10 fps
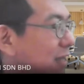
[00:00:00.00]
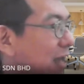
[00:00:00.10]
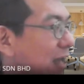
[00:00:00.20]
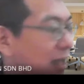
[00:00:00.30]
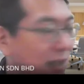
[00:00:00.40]

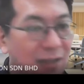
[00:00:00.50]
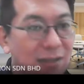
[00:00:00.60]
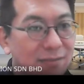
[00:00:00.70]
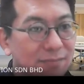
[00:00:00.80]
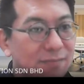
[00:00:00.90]
uh
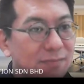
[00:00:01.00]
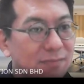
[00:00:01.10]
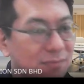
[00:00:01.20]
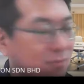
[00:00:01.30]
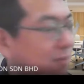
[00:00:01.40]

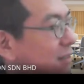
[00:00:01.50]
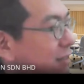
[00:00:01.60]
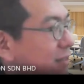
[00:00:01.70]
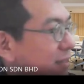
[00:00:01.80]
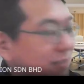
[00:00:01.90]

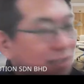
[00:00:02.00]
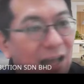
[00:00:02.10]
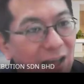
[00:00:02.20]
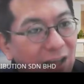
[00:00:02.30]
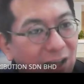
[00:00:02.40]
these
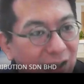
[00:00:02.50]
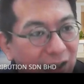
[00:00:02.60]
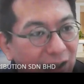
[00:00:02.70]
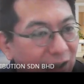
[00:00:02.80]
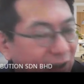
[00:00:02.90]

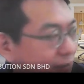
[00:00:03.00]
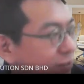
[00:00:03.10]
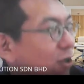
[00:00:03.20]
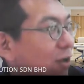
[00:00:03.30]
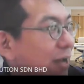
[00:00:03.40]

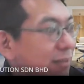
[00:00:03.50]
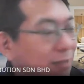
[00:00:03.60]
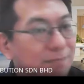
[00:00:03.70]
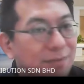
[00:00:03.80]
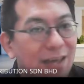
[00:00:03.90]
stock
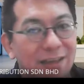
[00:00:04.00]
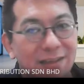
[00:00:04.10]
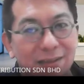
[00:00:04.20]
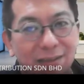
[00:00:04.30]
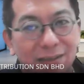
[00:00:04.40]
item.
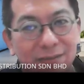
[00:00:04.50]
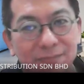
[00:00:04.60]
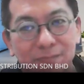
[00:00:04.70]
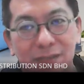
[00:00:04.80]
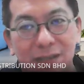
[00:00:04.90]
Okay,
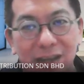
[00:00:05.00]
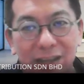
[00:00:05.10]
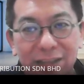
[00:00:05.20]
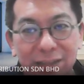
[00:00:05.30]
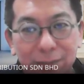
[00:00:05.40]

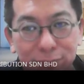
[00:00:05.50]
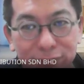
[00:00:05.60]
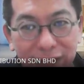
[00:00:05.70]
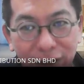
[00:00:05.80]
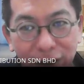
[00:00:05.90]
and then the
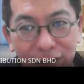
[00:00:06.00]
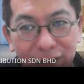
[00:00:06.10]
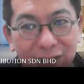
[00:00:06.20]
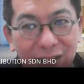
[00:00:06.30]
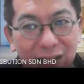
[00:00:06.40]
preset
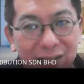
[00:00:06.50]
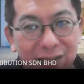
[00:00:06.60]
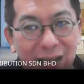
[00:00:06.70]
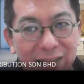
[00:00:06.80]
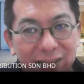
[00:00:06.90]
code
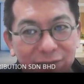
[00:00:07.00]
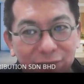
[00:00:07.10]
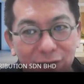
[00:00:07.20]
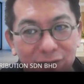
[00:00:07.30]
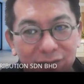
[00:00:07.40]
I
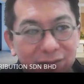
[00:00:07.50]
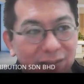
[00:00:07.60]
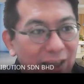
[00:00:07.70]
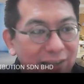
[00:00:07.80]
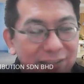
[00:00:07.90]
default
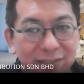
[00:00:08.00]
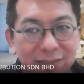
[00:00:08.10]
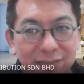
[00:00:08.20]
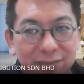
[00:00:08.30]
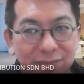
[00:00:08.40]

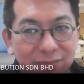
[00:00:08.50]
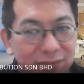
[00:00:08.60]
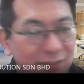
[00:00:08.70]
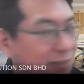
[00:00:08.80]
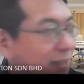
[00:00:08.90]
as
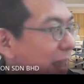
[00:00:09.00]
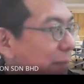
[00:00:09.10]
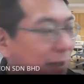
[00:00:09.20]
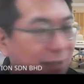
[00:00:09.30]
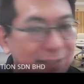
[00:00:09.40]

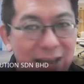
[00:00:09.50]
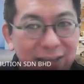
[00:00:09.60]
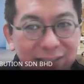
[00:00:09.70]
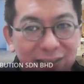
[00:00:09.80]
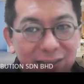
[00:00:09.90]

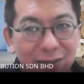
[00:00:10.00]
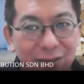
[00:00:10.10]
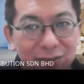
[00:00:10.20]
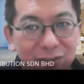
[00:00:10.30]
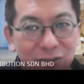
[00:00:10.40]
MSIC.
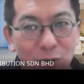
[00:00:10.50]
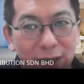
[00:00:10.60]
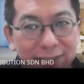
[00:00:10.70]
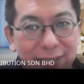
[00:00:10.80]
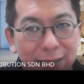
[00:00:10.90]
So
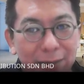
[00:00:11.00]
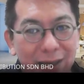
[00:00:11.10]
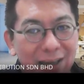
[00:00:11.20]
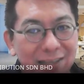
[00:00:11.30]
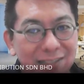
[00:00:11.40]
what is
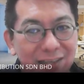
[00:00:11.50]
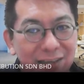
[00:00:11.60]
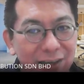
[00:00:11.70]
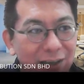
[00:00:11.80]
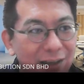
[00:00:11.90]
MSIC
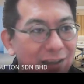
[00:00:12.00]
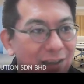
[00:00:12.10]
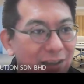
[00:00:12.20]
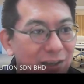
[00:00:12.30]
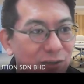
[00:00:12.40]
here?
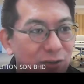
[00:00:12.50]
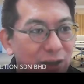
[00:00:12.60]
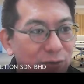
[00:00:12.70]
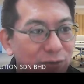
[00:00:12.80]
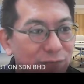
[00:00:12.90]
You
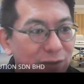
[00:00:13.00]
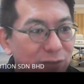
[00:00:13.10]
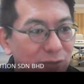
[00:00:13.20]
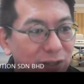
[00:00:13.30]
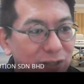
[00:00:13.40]
can refer
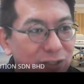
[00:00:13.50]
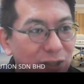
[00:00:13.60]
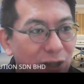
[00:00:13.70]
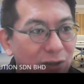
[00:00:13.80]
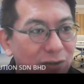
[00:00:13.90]
to the
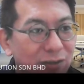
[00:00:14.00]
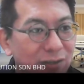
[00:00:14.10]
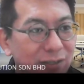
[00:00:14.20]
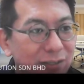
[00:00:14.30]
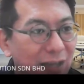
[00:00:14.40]
stock
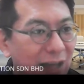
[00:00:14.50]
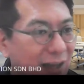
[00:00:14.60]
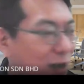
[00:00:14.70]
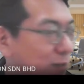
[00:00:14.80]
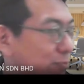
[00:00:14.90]

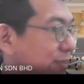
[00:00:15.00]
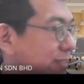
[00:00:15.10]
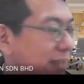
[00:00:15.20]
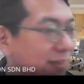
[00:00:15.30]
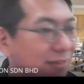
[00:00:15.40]
account
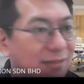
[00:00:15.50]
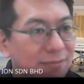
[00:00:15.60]
preset.